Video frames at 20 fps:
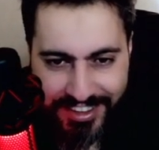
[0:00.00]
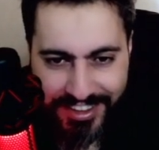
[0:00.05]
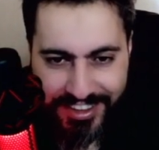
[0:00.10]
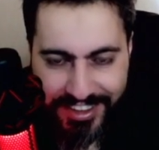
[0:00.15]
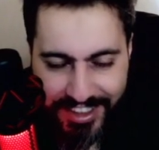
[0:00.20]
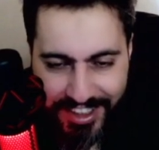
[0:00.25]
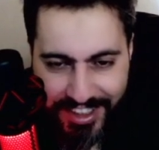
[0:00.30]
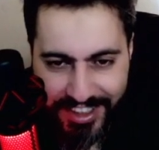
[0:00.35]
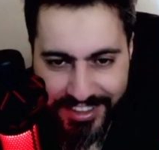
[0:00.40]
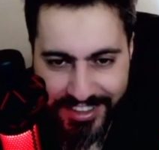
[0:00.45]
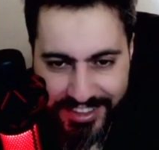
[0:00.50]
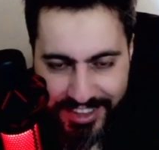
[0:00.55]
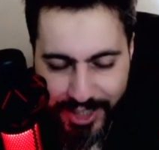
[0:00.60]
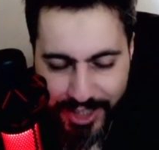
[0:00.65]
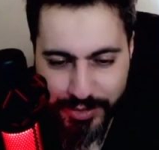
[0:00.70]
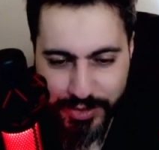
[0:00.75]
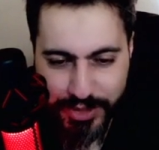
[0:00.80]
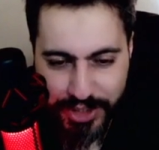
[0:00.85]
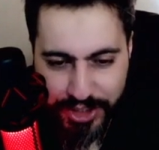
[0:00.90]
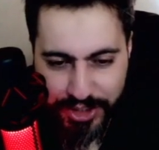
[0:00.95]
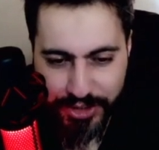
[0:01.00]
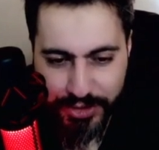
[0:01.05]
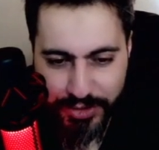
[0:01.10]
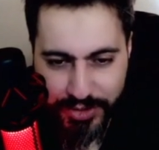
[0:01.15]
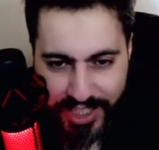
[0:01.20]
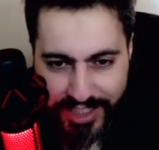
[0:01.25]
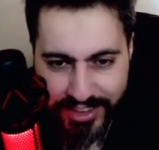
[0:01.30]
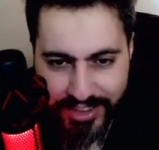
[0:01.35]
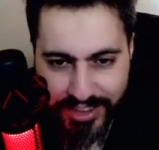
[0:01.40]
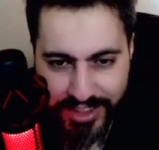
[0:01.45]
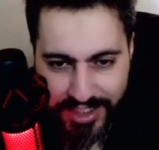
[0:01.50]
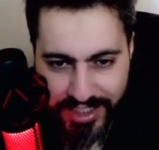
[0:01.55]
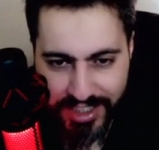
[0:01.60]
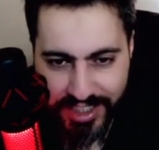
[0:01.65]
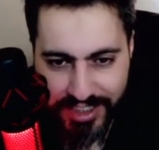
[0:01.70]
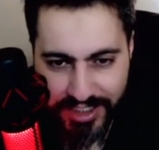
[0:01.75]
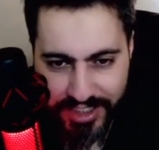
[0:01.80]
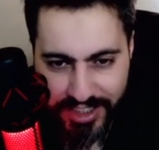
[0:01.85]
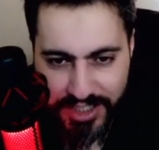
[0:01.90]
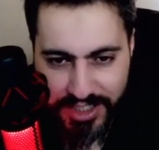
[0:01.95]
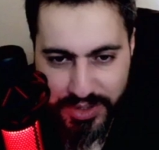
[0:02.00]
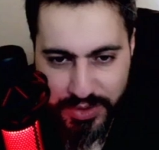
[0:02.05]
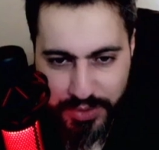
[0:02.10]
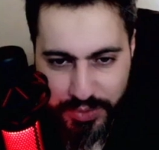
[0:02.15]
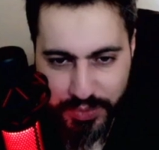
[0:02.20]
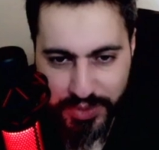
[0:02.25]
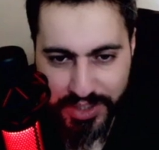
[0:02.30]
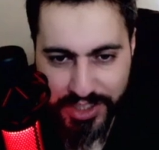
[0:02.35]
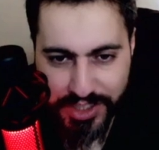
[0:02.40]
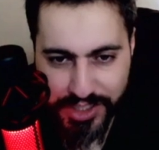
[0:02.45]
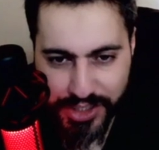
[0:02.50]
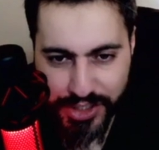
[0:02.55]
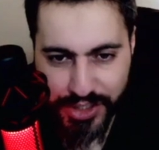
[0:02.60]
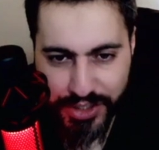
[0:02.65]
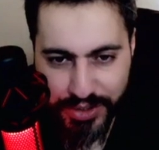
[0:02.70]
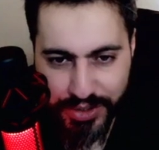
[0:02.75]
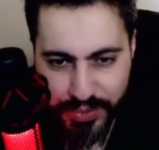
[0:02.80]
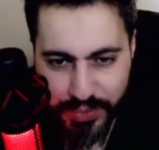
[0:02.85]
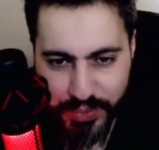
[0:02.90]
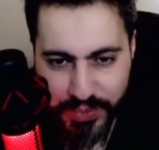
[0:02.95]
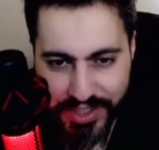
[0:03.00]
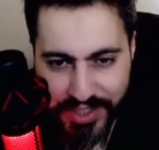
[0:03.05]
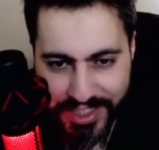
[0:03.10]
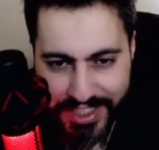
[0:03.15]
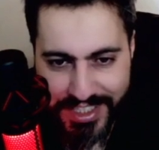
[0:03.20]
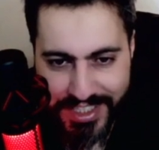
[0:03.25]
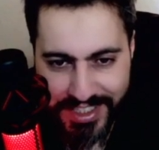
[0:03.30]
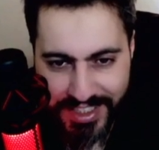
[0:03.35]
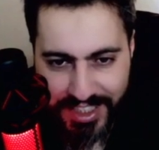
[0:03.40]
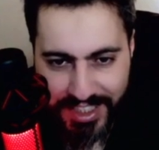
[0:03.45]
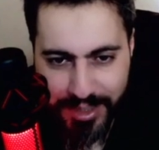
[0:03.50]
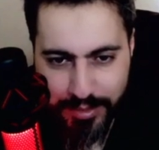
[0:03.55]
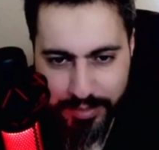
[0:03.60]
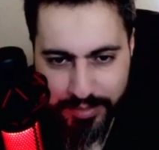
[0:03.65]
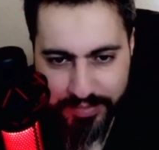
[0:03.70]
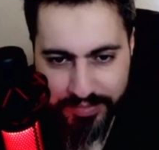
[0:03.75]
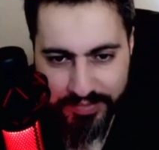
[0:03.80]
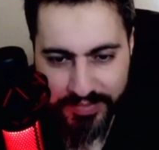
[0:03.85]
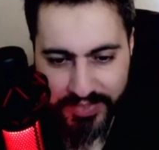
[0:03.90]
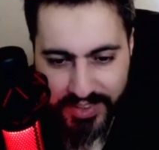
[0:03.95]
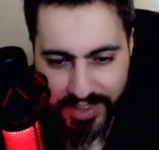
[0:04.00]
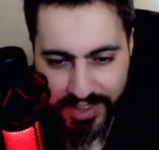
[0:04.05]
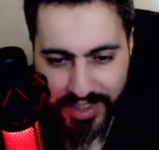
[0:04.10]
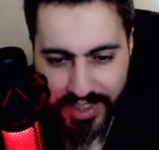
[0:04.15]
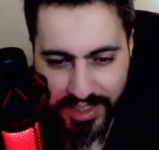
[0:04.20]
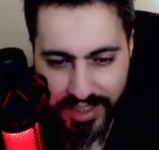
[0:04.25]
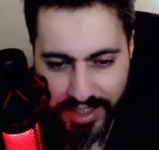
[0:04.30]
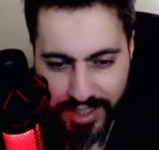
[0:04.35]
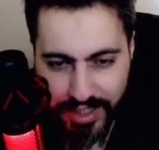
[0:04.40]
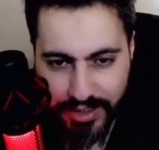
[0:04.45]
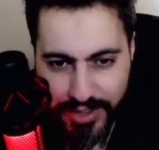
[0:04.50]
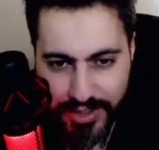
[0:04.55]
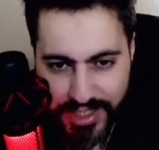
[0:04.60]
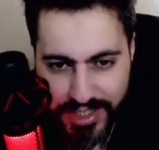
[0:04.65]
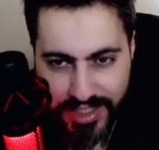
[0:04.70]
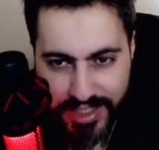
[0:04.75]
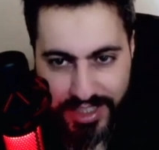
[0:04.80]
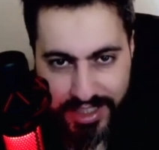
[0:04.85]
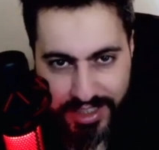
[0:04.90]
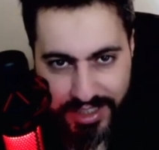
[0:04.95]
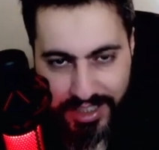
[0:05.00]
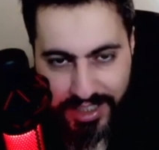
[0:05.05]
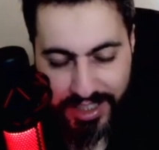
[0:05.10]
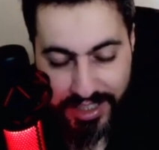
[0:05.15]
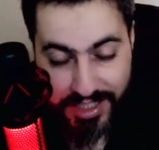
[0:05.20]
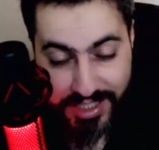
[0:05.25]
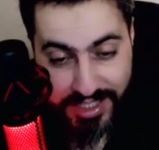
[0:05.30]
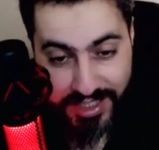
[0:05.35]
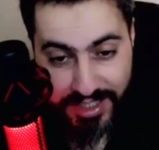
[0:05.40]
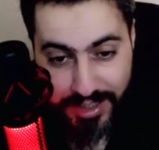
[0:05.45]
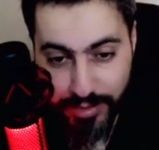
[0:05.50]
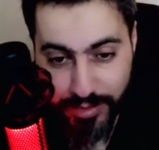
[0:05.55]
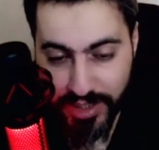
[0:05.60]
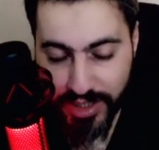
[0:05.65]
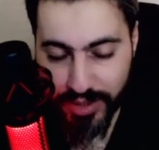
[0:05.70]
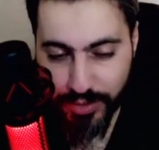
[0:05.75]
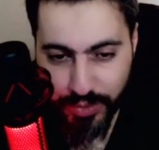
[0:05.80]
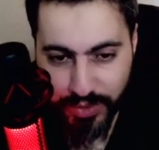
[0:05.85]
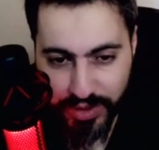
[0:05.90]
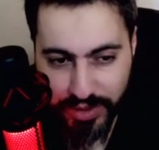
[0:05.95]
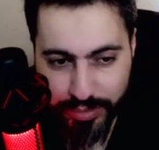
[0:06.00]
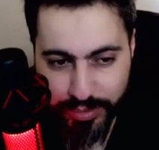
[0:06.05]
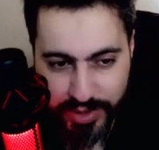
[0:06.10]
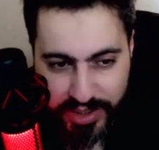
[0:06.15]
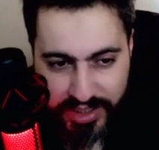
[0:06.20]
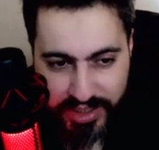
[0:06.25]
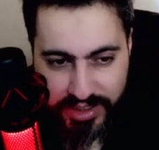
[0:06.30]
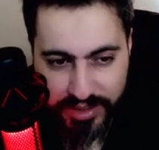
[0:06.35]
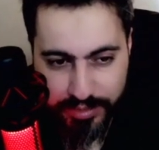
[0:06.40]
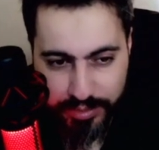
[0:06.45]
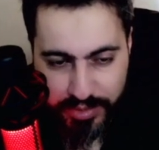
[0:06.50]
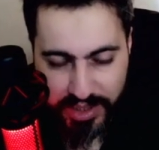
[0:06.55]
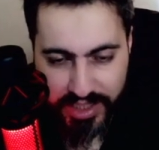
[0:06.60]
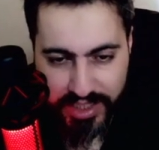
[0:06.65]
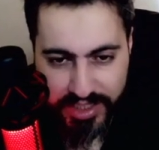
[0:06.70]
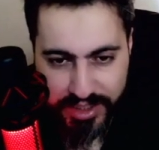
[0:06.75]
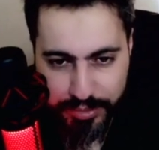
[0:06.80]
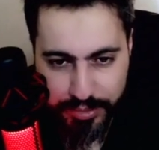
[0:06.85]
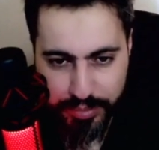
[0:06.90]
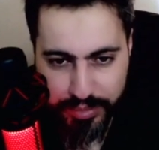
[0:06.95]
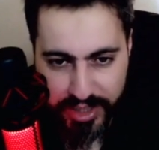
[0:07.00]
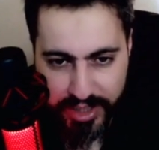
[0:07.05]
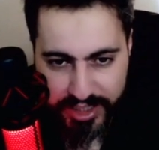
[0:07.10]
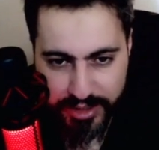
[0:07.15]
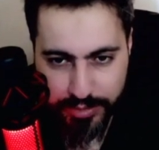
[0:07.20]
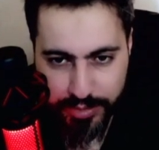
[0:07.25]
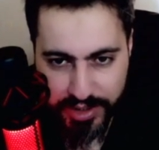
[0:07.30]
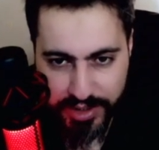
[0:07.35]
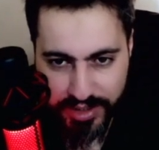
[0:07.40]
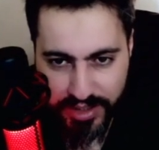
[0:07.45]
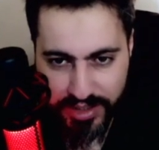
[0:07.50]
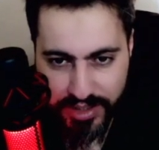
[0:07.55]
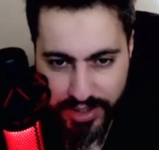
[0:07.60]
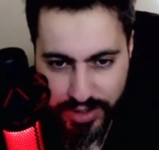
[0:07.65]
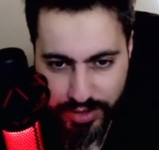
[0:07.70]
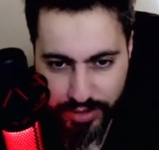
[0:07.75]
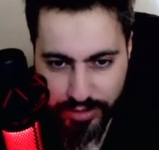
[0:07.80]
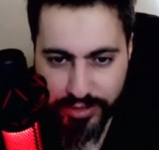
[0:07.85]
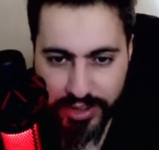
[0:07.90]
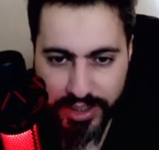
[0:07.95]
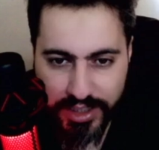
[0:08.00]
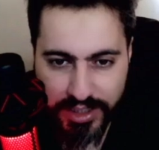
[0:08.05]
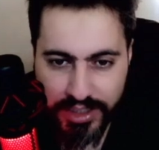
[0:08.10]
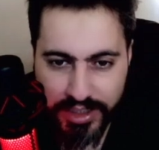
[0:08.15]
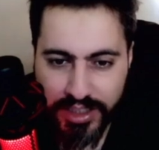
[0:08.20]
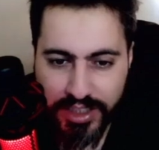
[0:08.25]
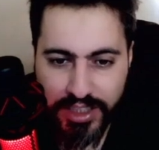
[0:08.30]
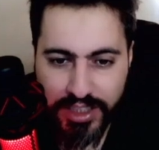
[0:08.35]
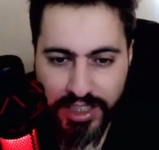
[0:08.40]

Yeah, now we go Lantern and we should win this game. And that was an extremely well played by Mattbeer so far.